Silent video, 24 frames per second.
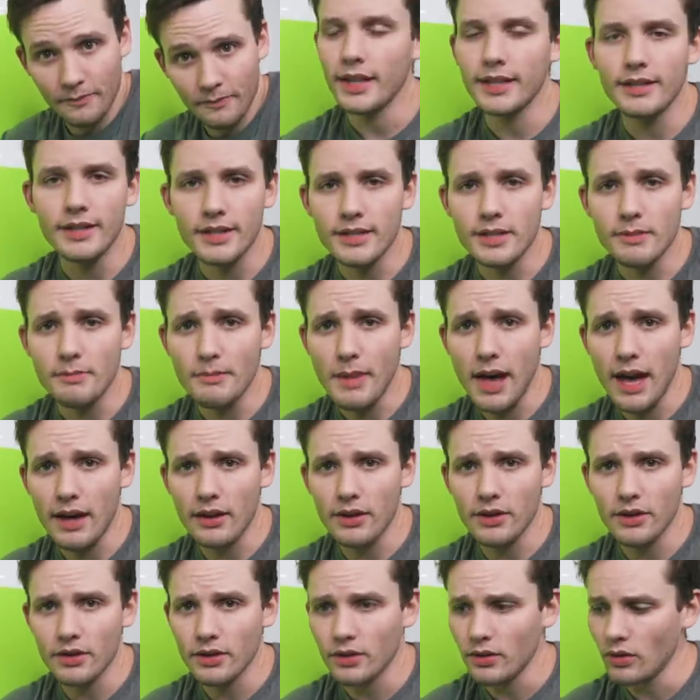It doesn't
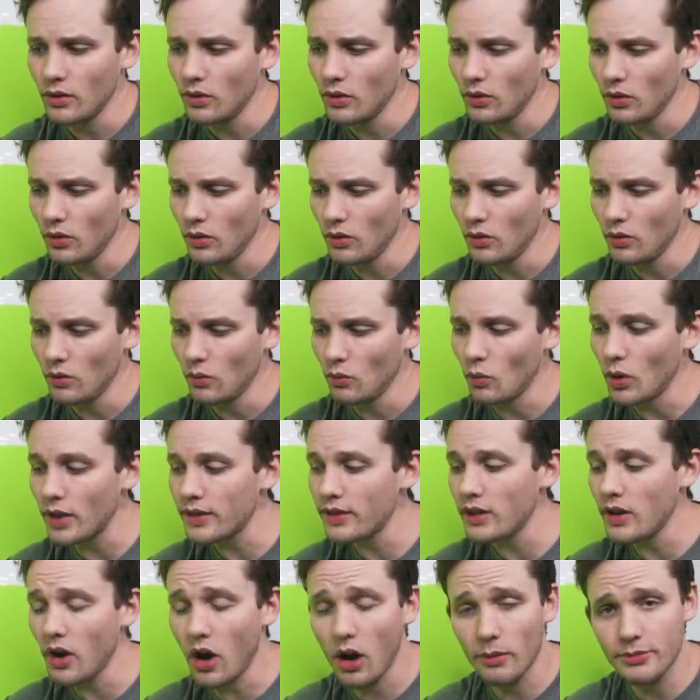matter
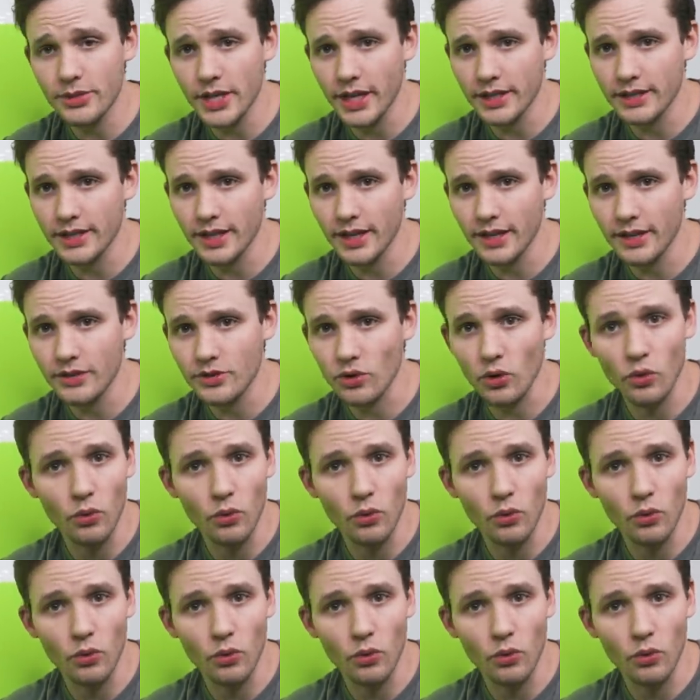what the object is